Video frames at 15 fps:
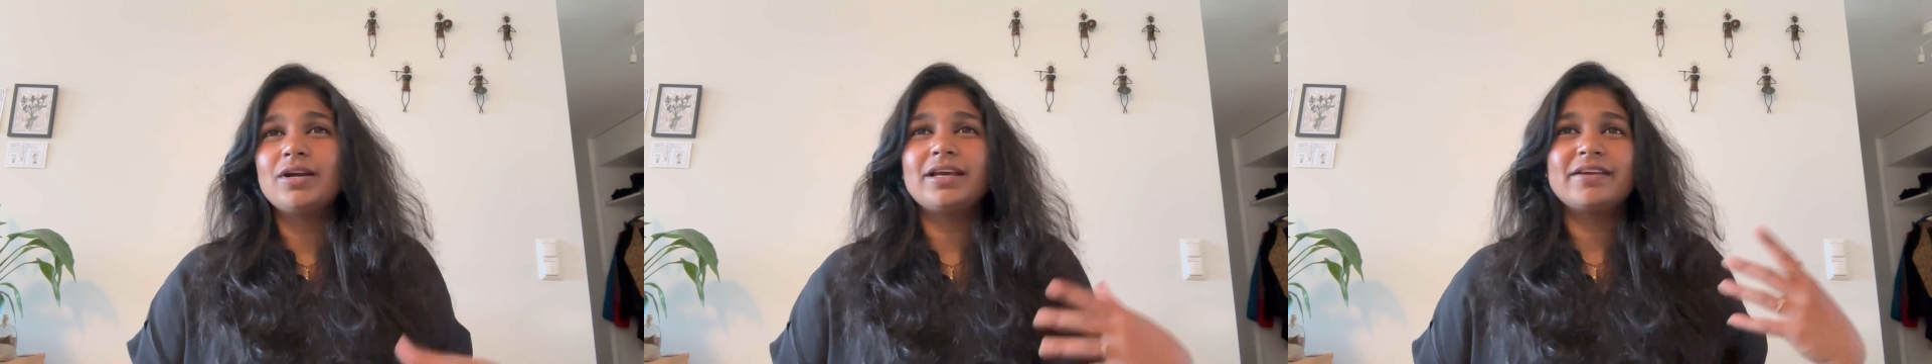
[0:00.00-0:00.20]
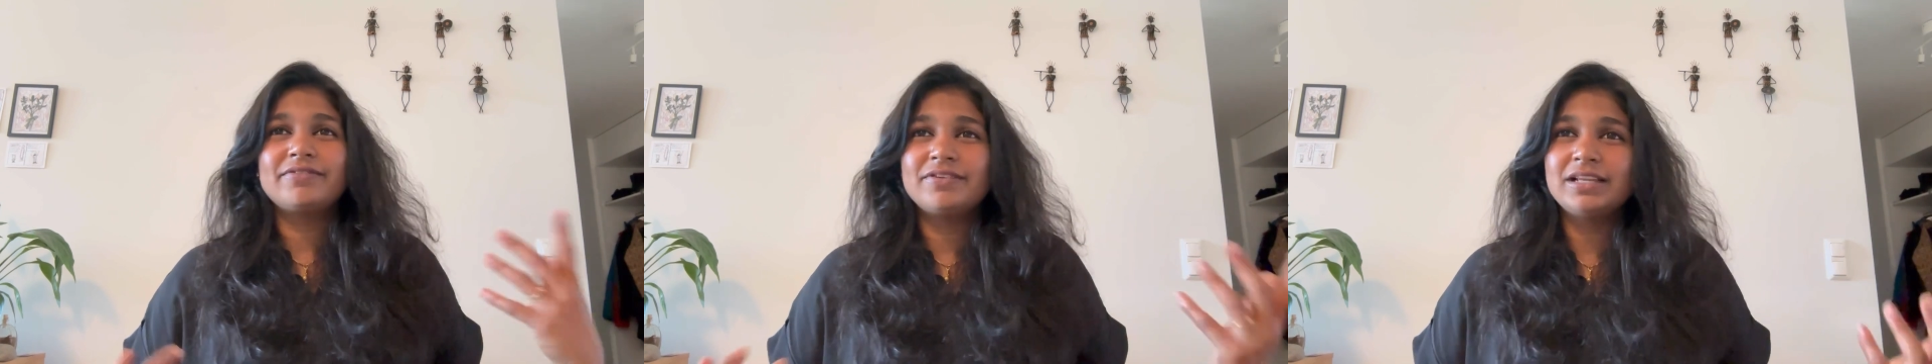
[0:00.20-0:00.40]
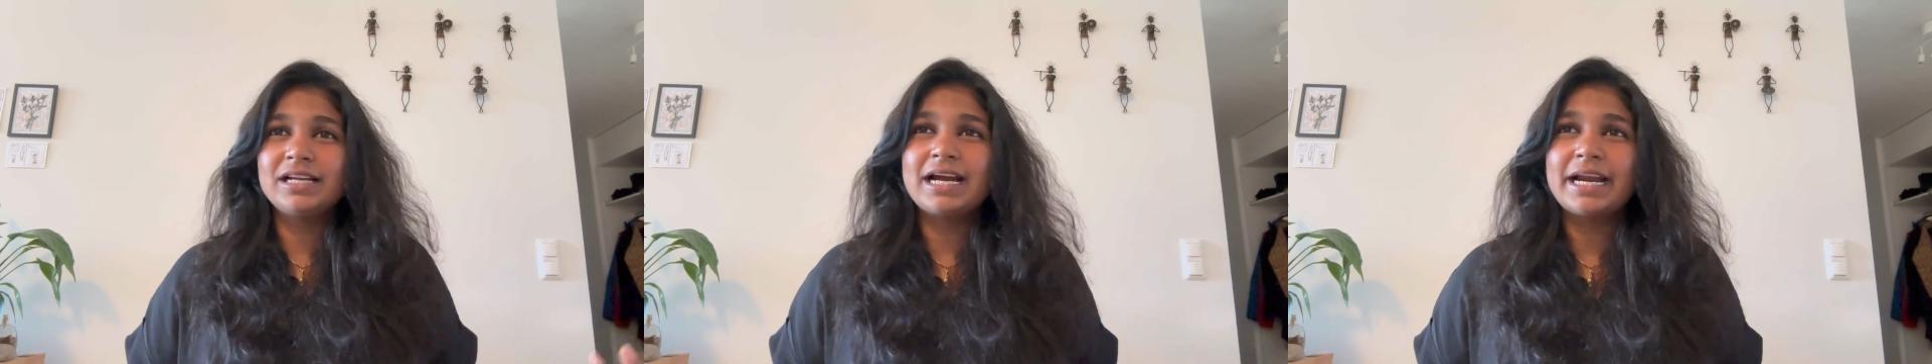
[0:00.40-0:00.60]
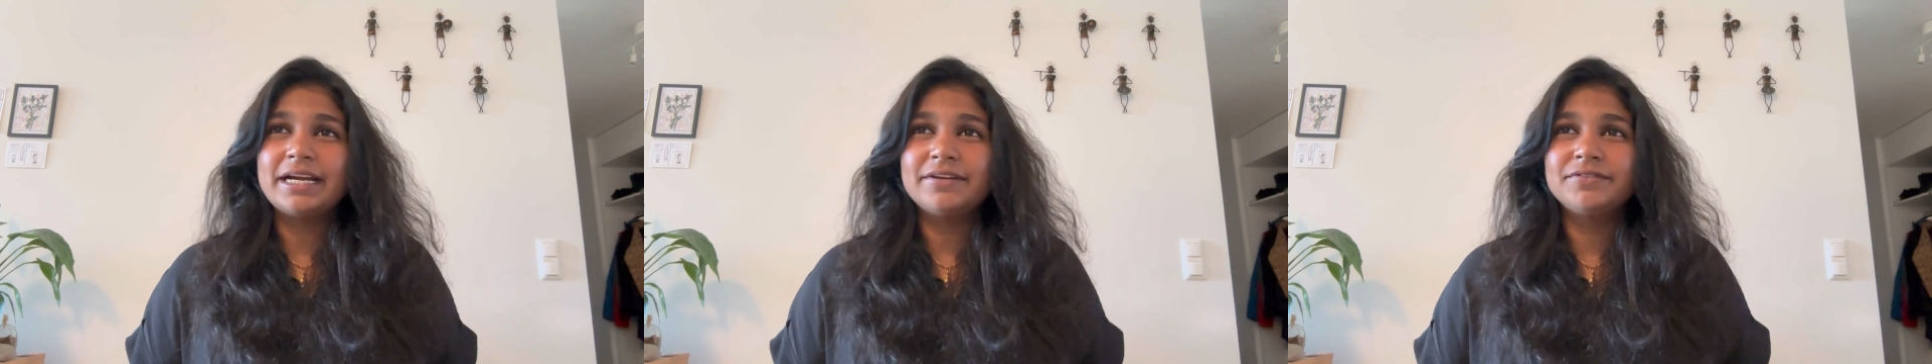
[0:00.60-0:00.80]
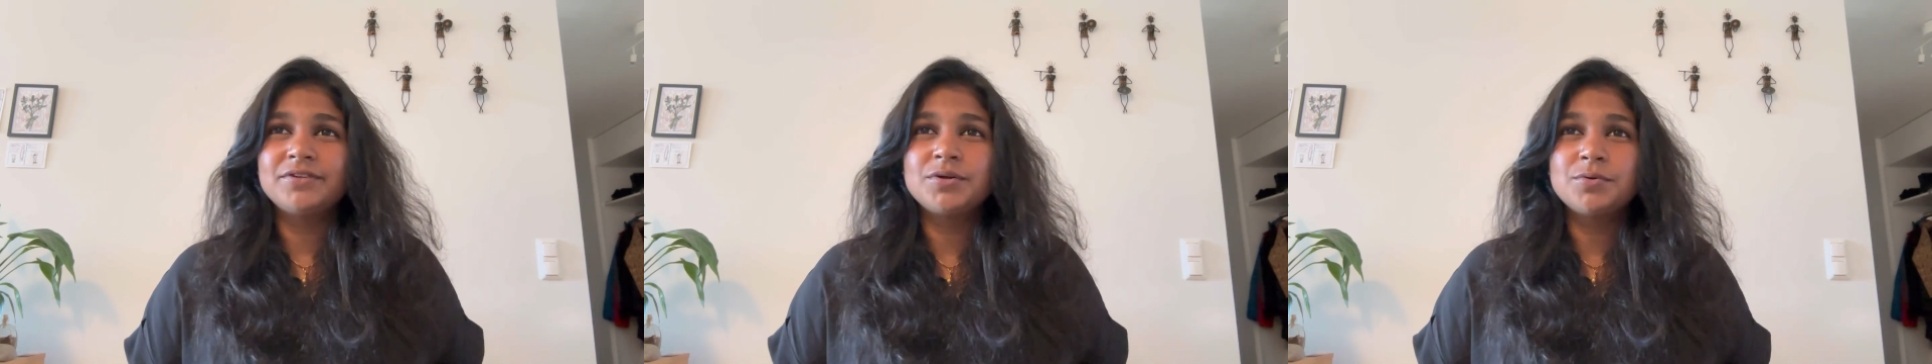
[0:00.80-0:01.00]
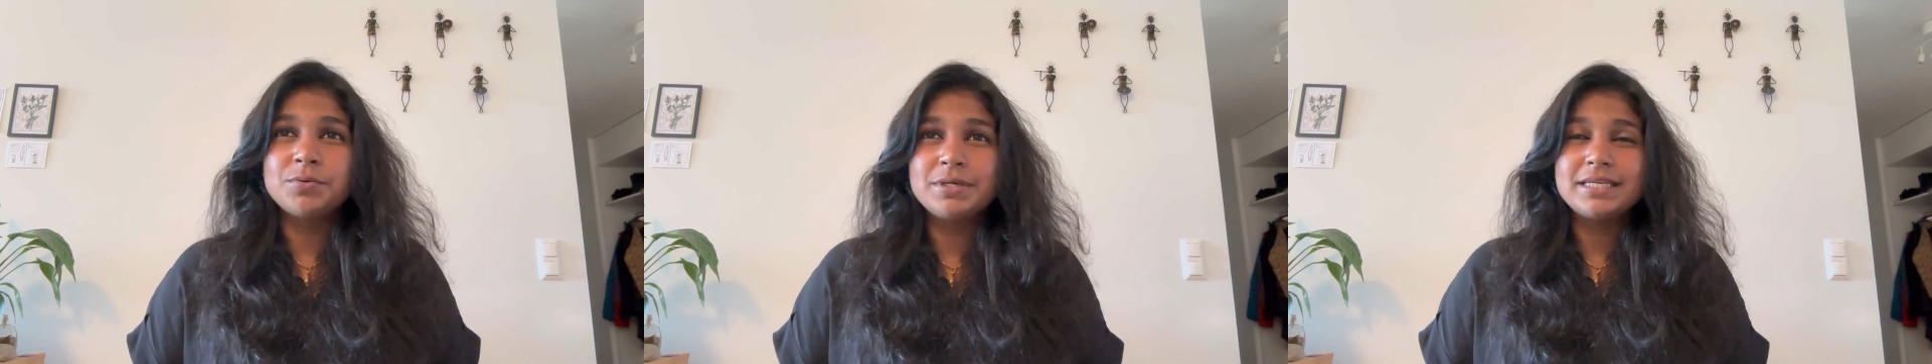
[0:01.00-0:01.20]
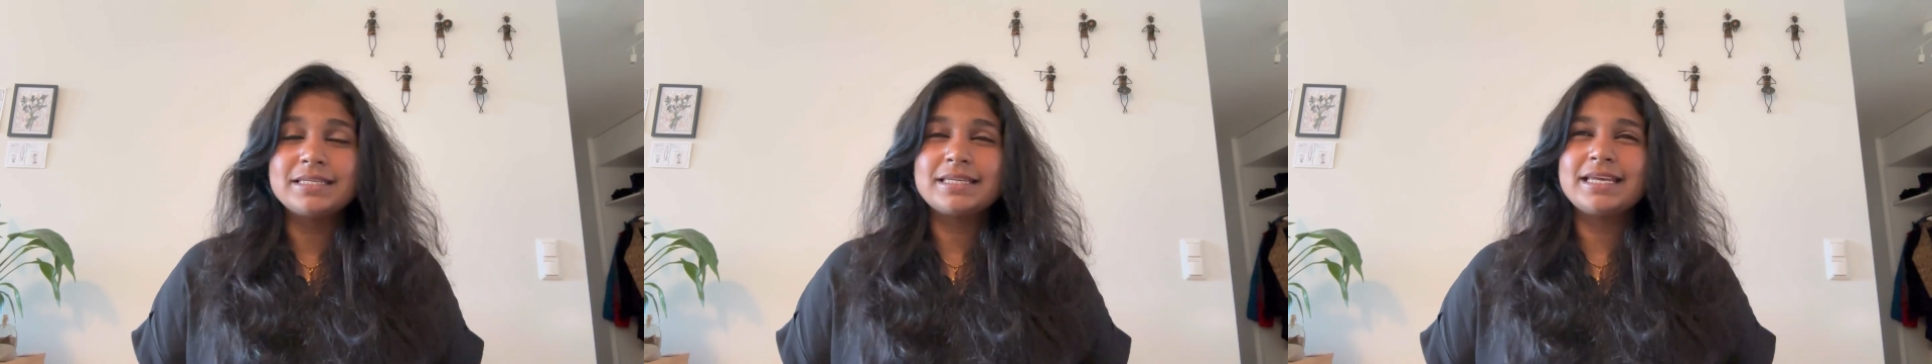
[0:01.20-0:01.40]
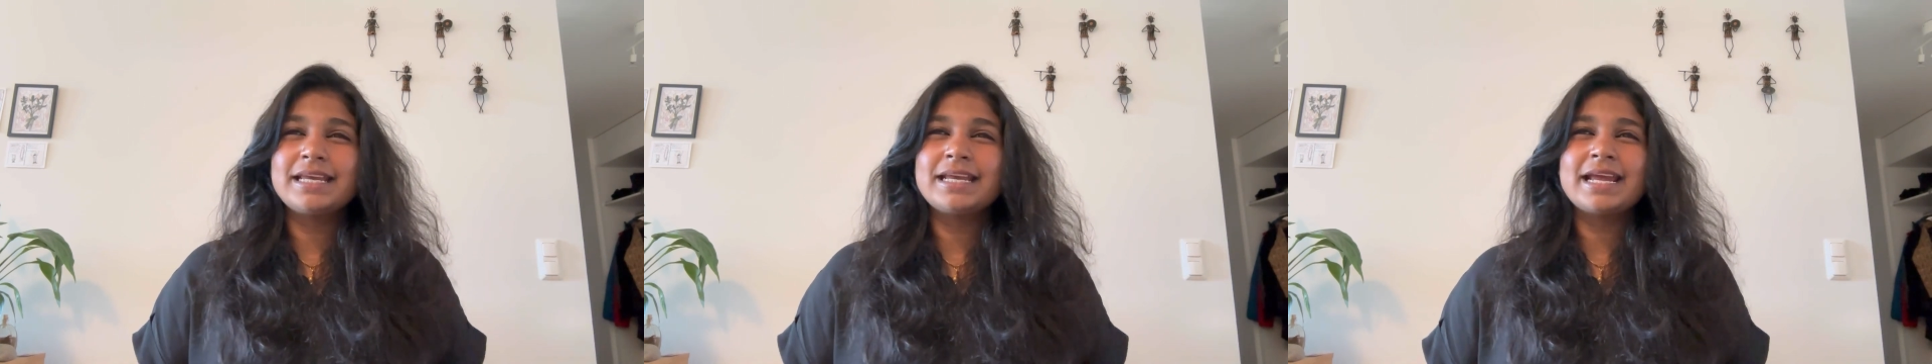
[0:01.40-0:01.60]
I feel kind of
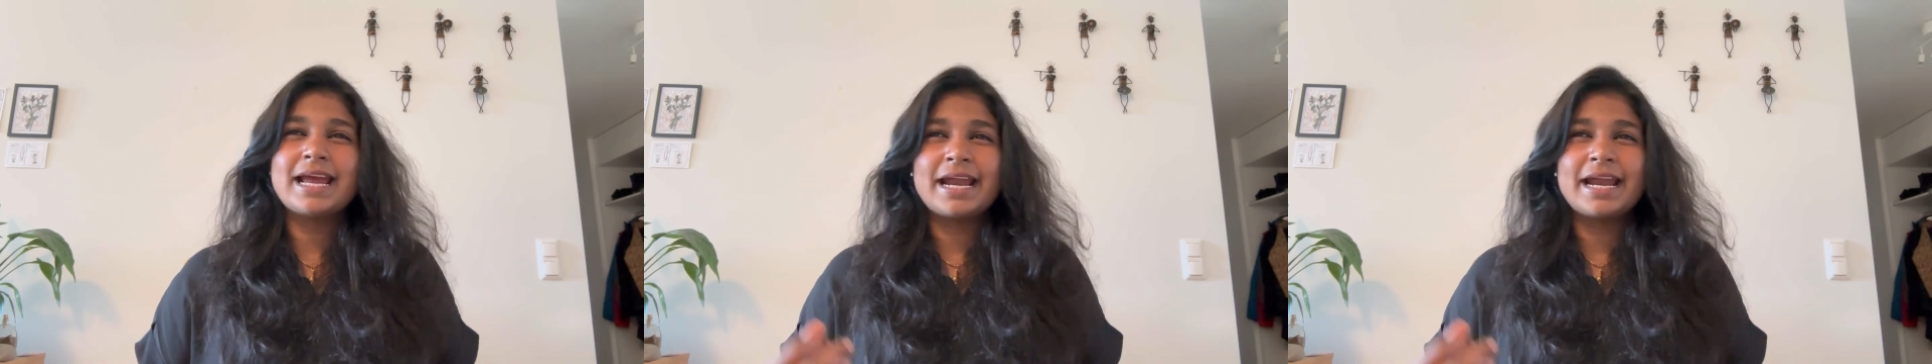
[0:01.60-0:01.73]
queasy,